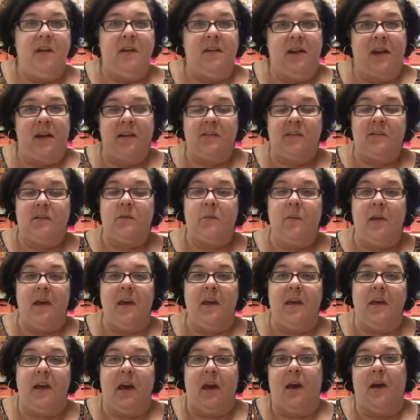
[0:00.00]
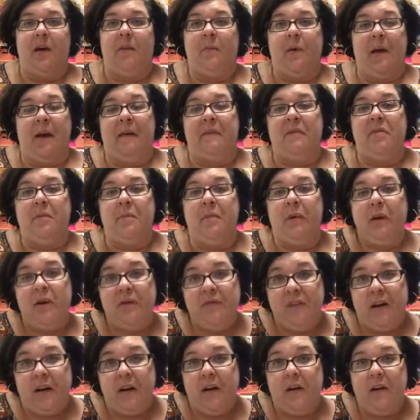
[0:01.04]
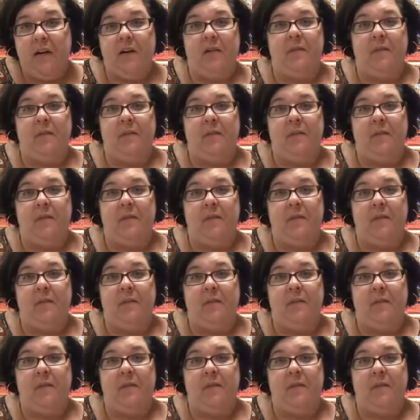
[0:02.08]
Next week, we have the book fair.